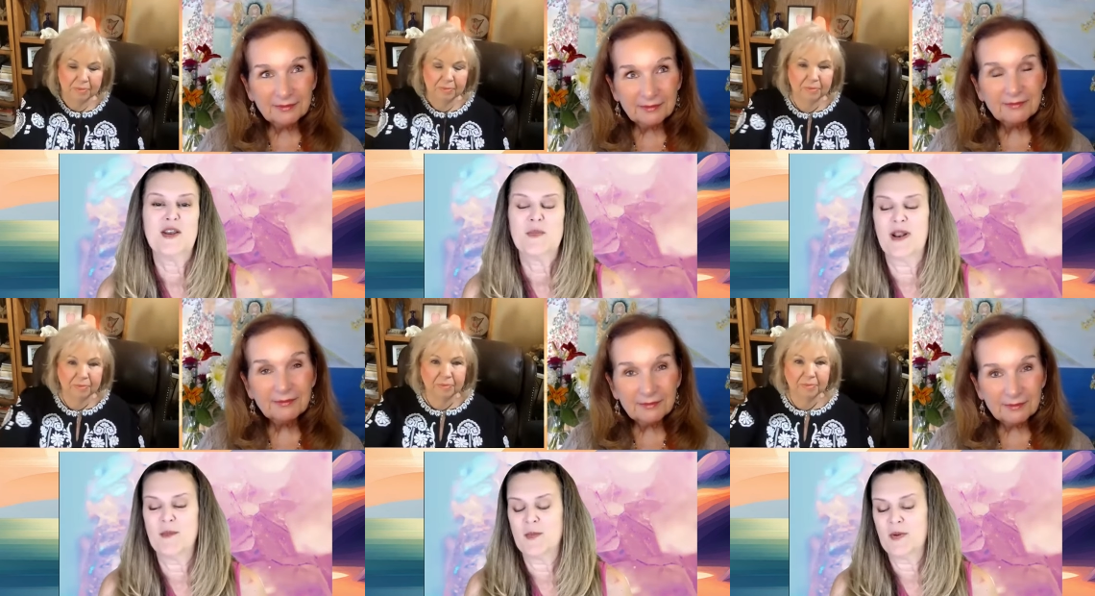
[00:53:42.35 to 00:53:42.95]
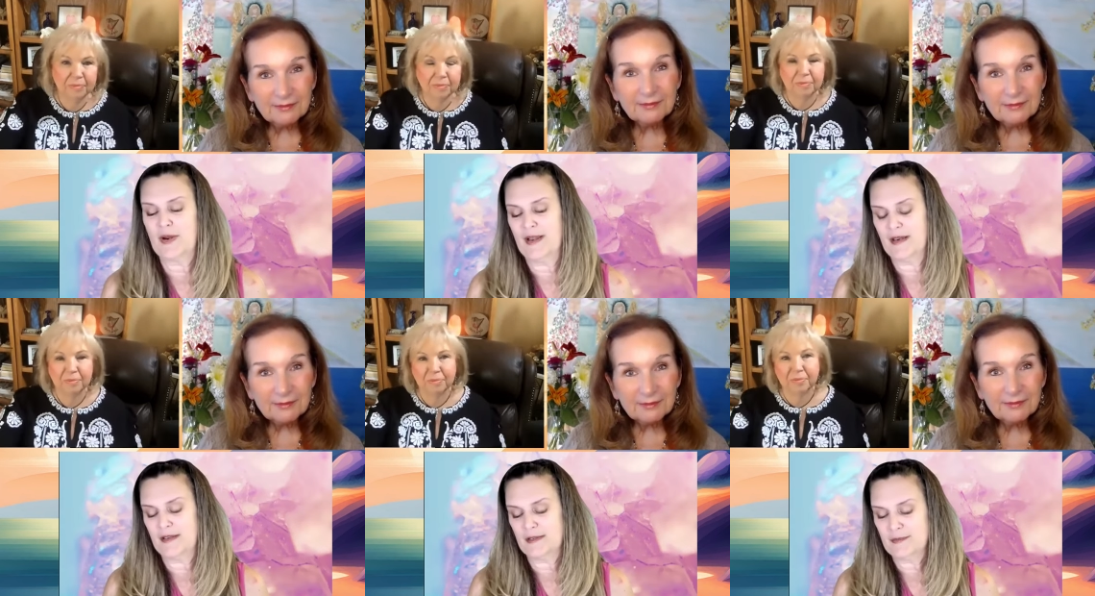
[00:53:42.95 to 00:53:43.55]
Speaker 1: But I remember I had
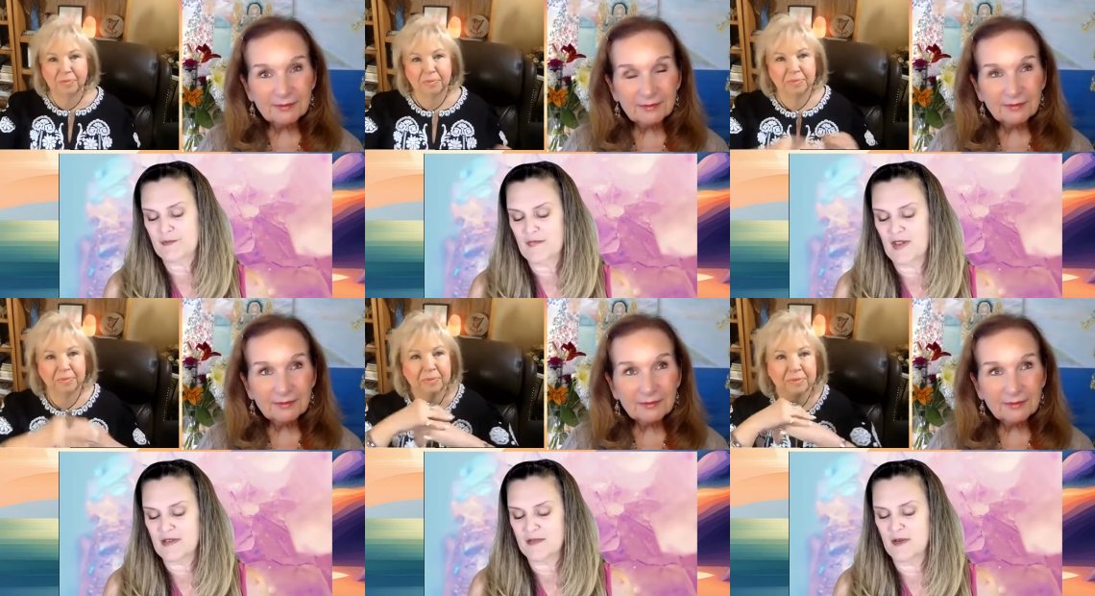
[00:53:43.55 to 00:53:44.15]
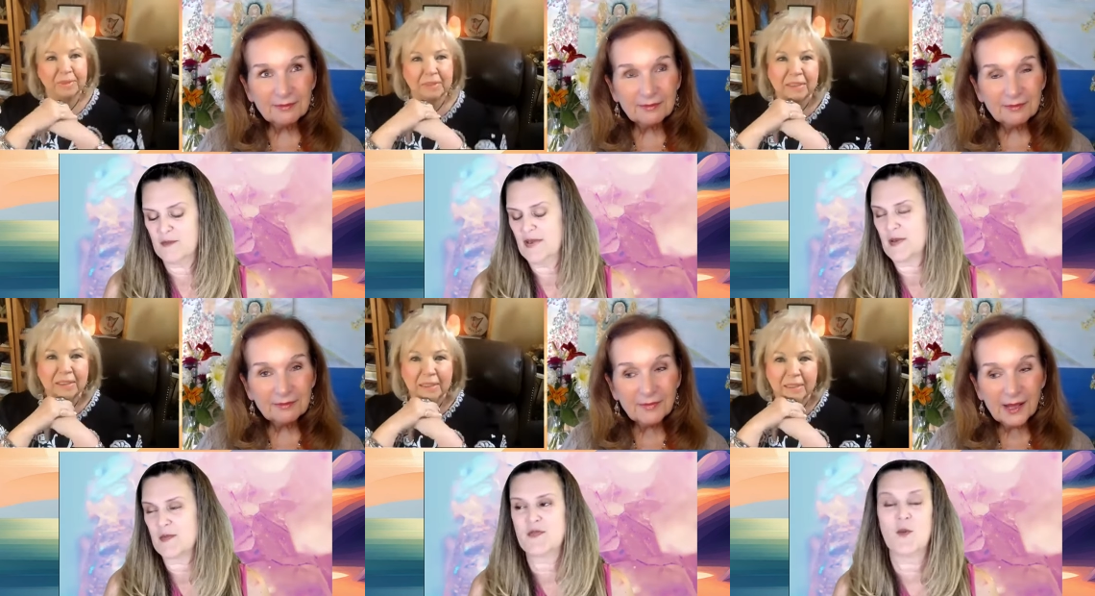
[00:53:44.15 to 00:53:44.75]
a I picked
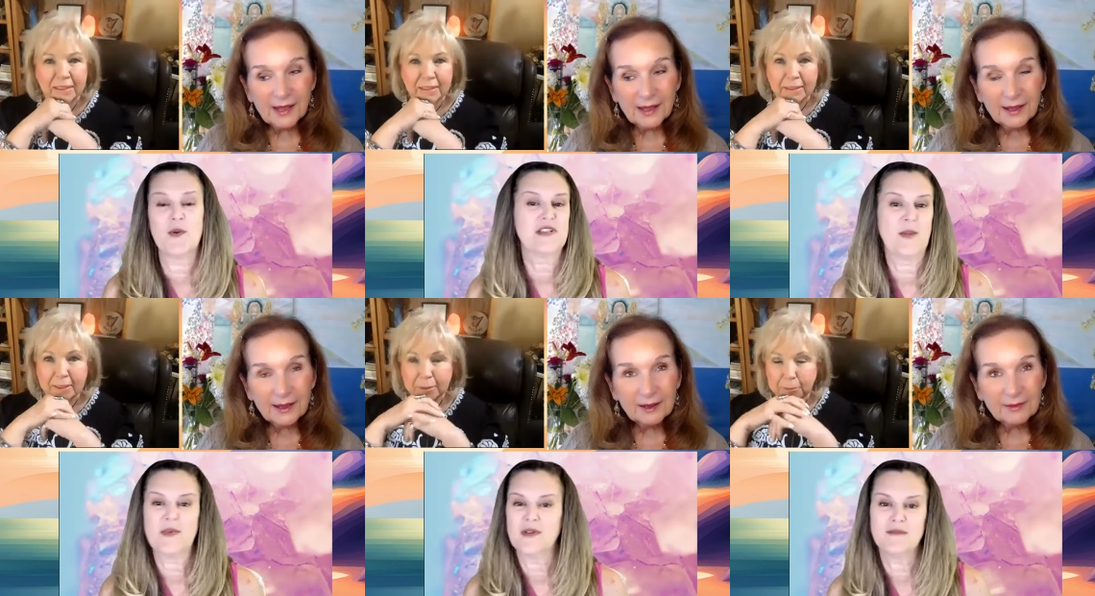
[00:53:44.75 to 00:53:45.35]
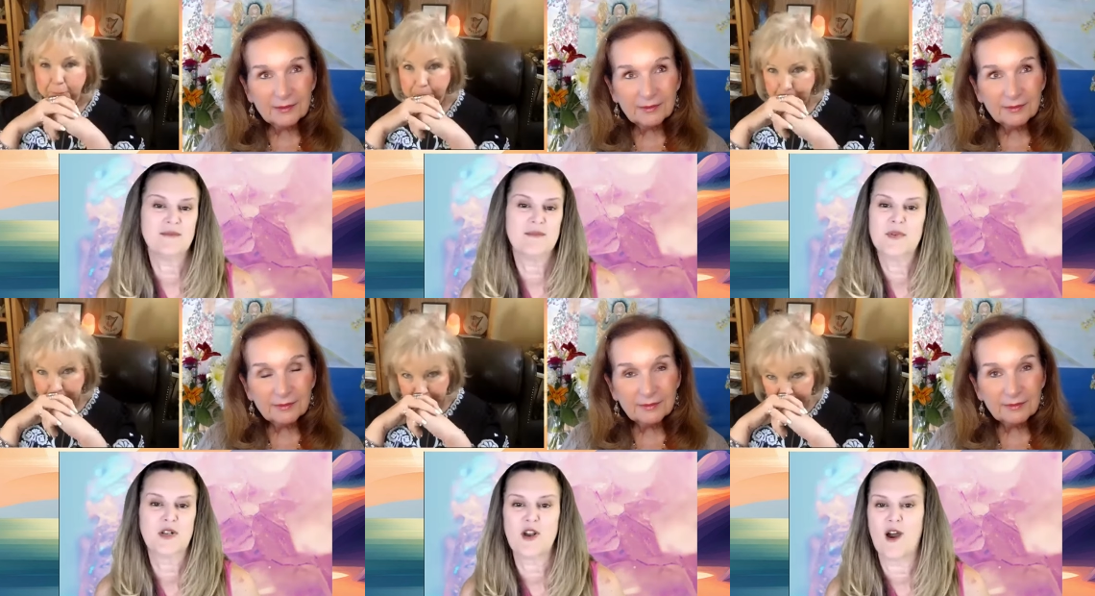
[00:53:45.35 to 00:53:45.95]
up the phone one time to
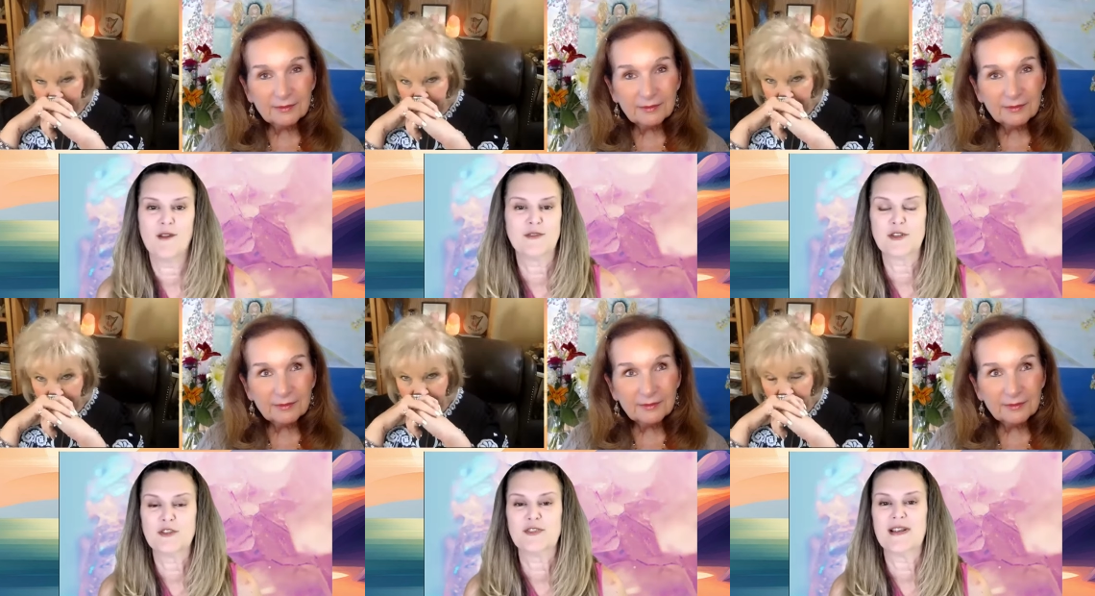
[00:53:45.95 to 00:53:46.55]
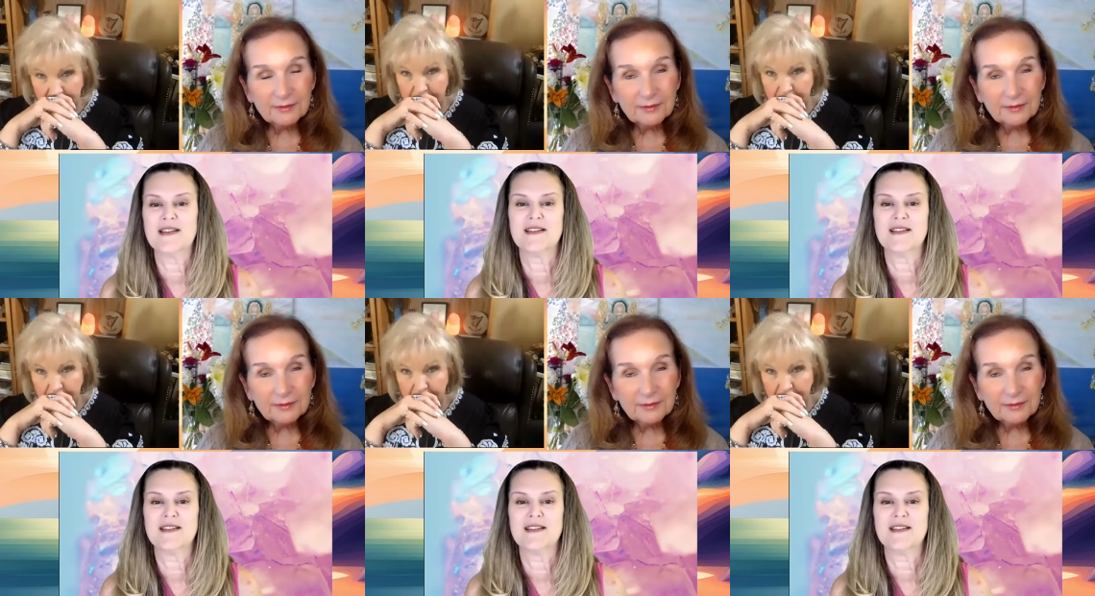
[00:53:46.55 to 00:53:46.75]
put a call in for a friend,